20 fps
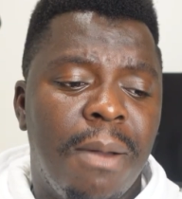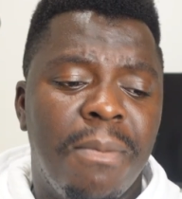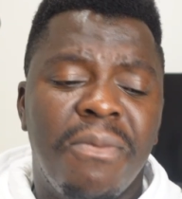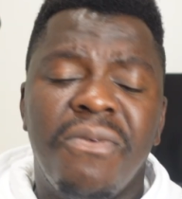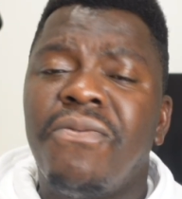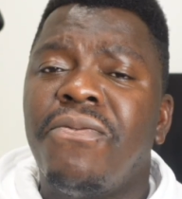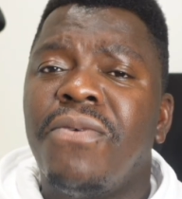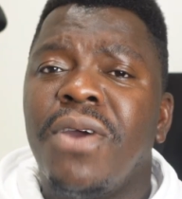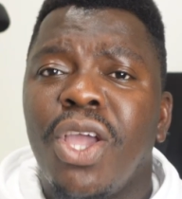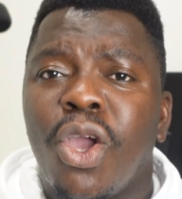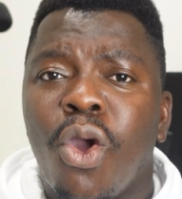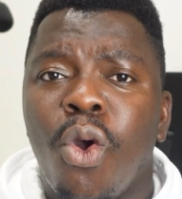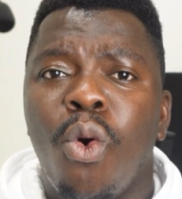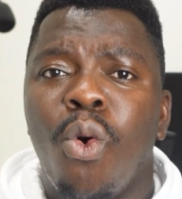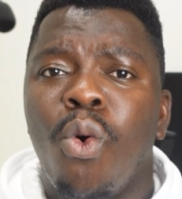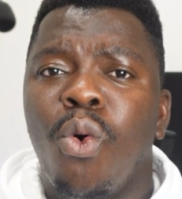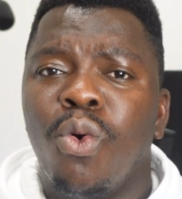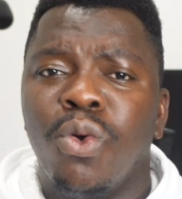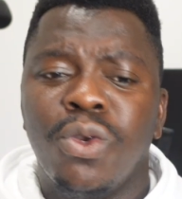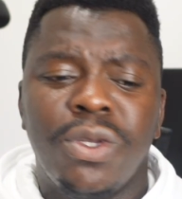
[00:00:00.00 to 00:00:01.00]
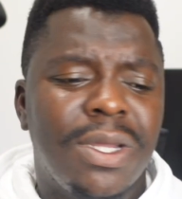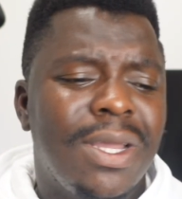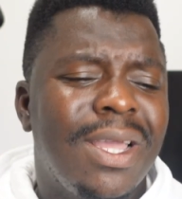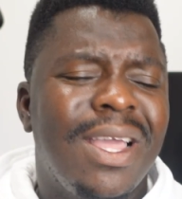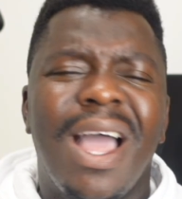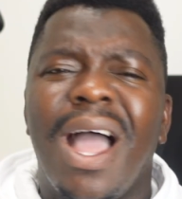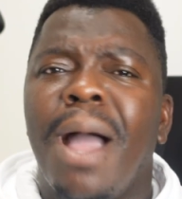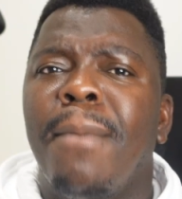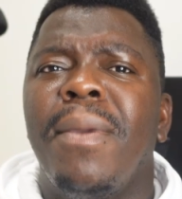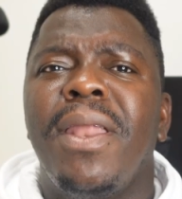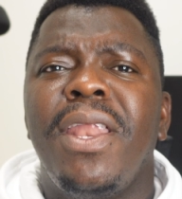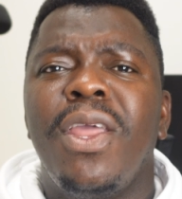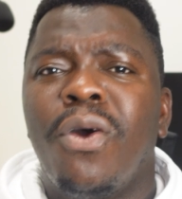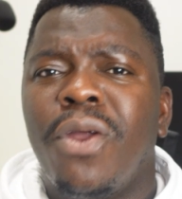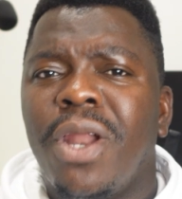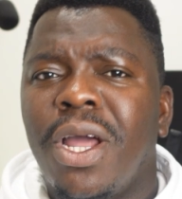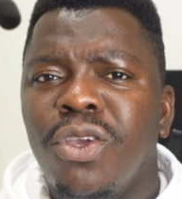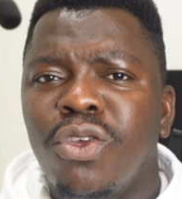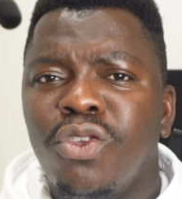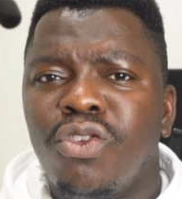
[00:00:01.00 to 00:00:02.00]
Free Code, and many
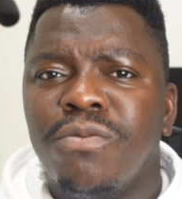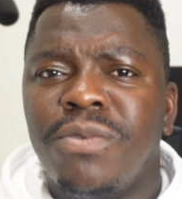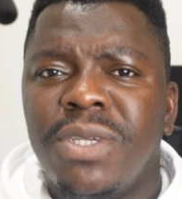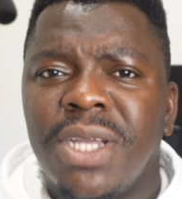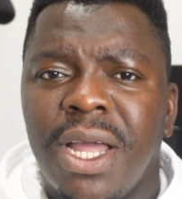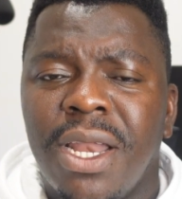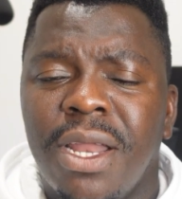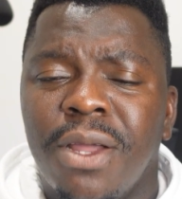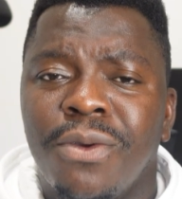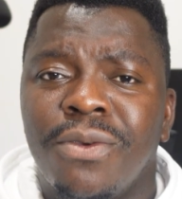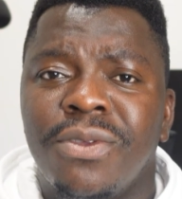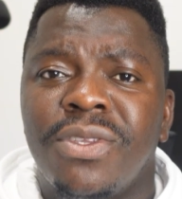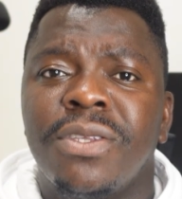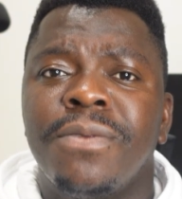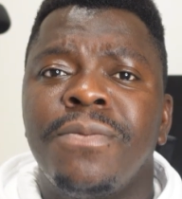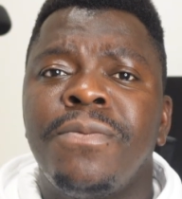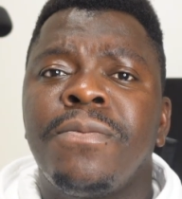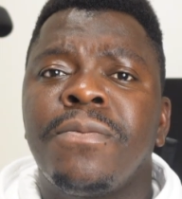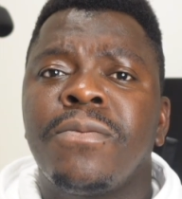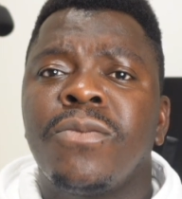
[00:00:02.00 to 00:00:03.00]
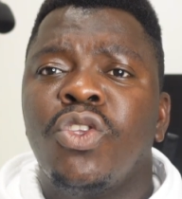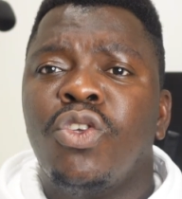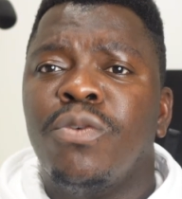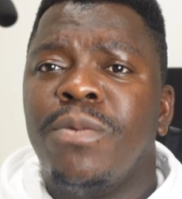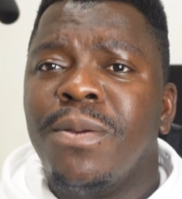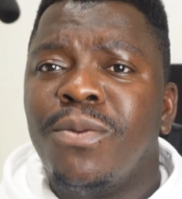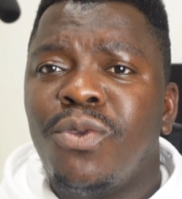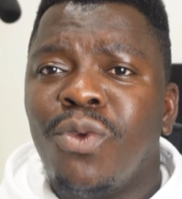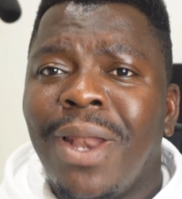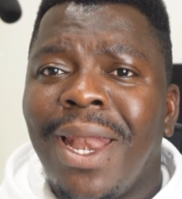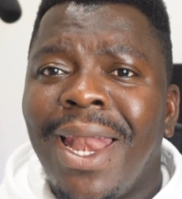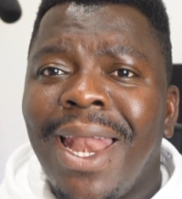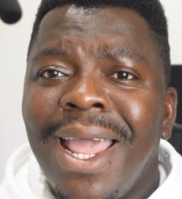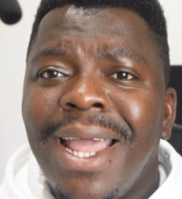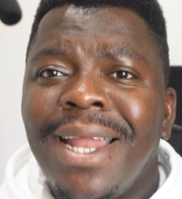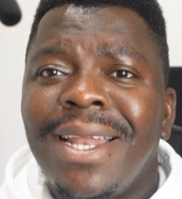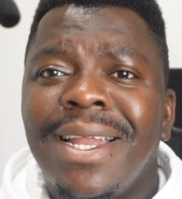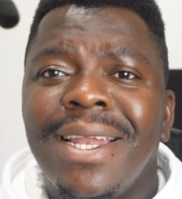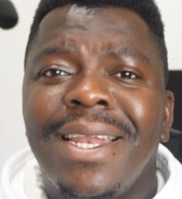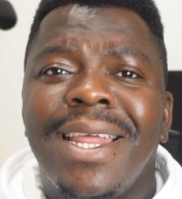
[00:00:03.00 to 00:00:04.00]
other YouTube channels to be able to
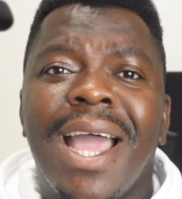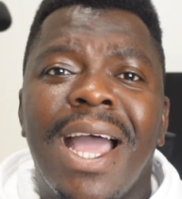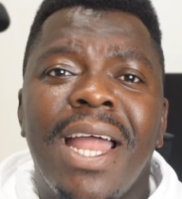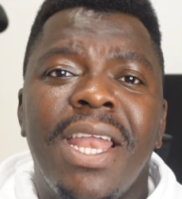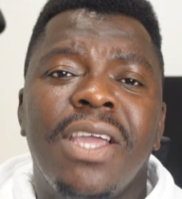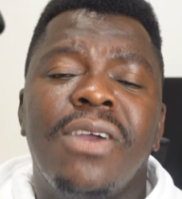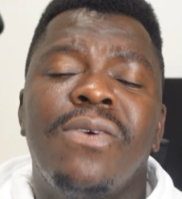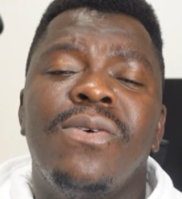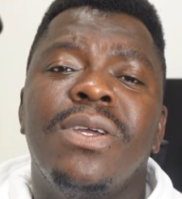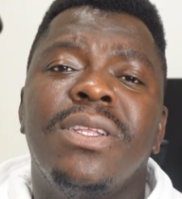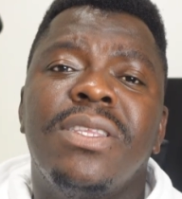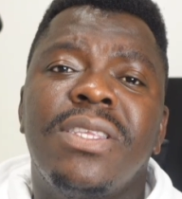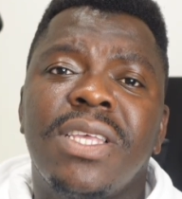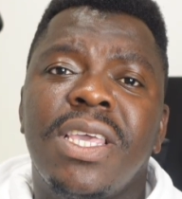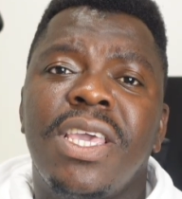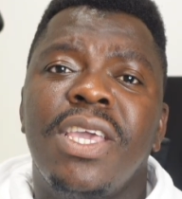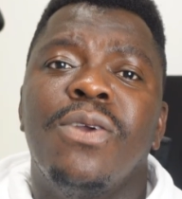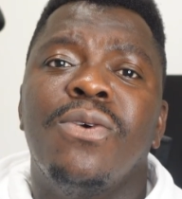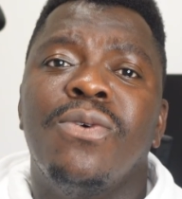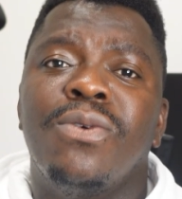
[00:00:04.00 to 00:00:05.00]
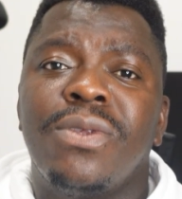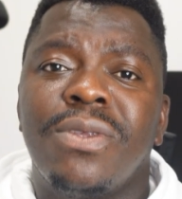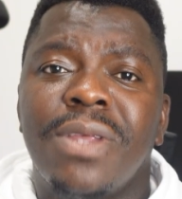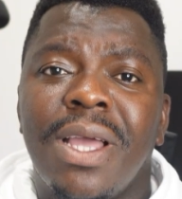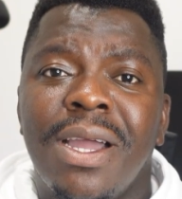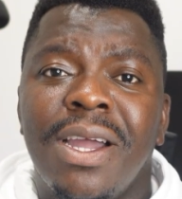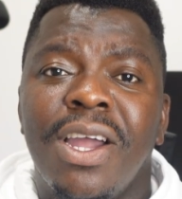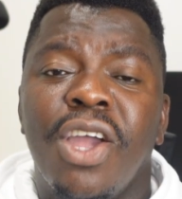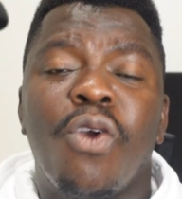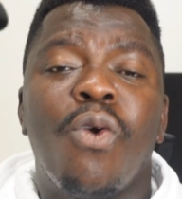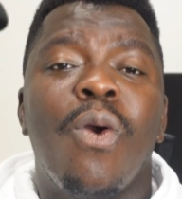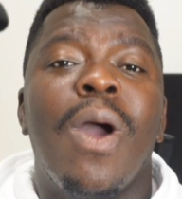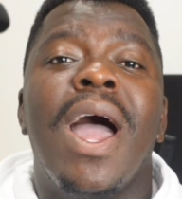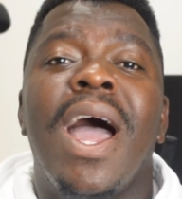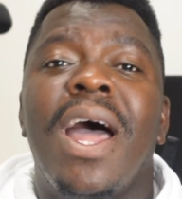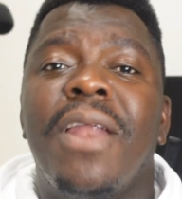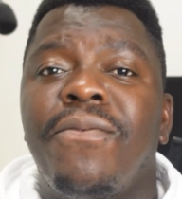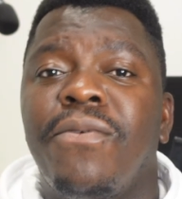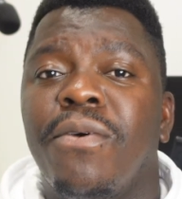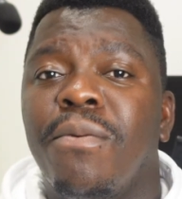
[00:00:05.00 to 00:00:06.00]
learn the adequate skills
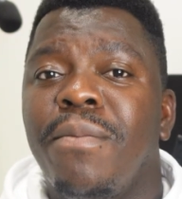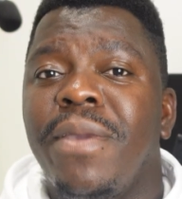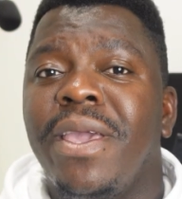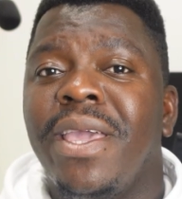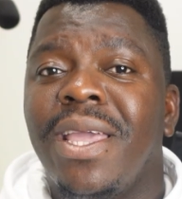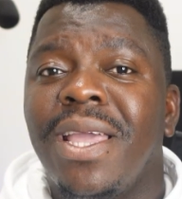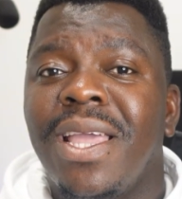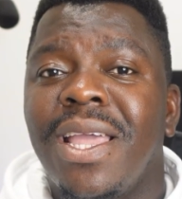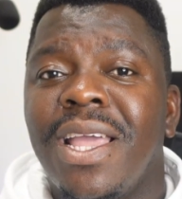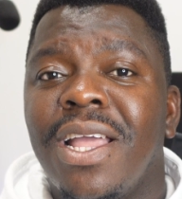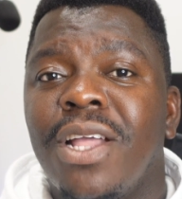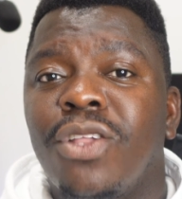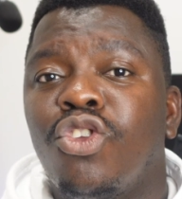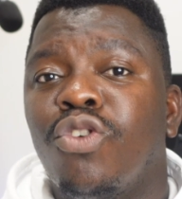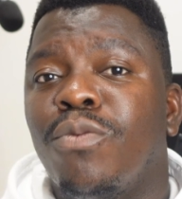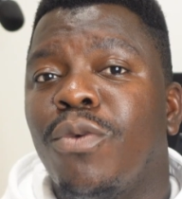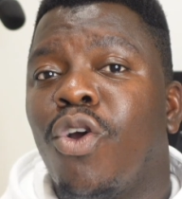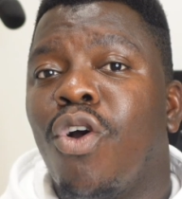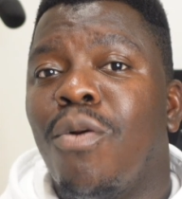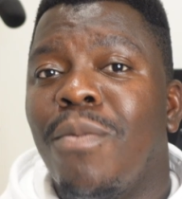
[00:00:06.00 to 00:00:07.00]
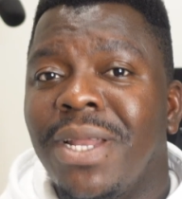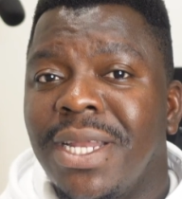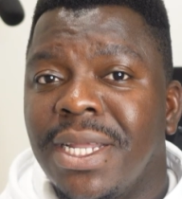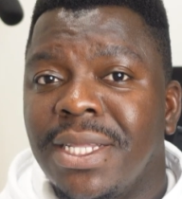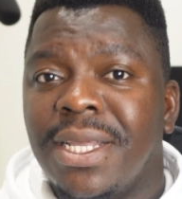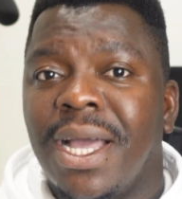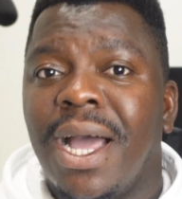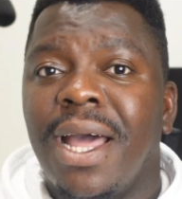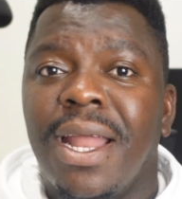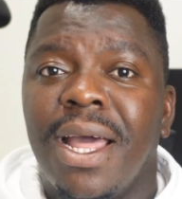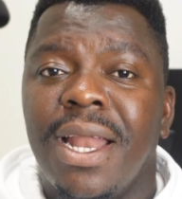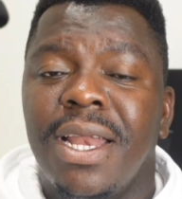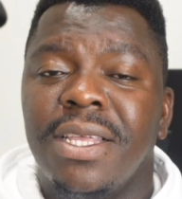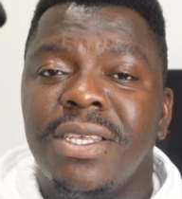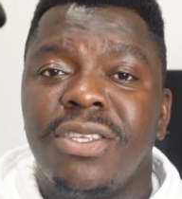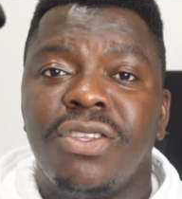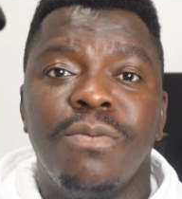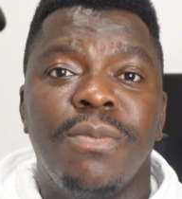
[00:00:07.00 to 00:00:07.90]
required for me to become a data analyst.